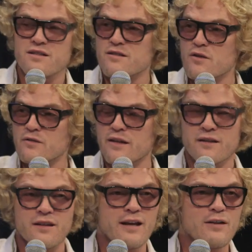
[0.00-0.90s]
And so
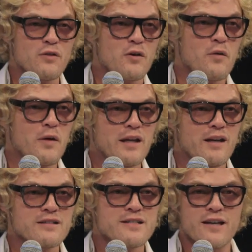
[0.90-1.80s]
that then if you're going in
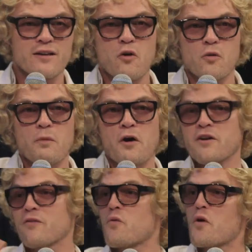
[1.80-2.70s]
and seeing the whole
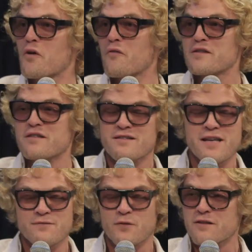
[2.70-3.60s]
body of work of a
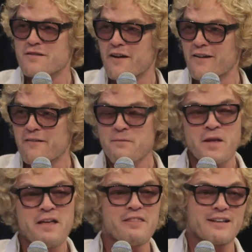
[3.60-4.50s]
successful designer,
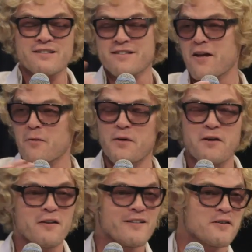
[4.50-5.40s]
that doesn't help at
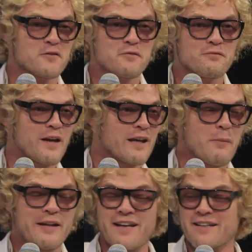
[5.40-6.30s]
all. I don't
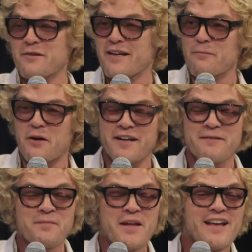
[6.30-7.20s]
recommend that to anybody.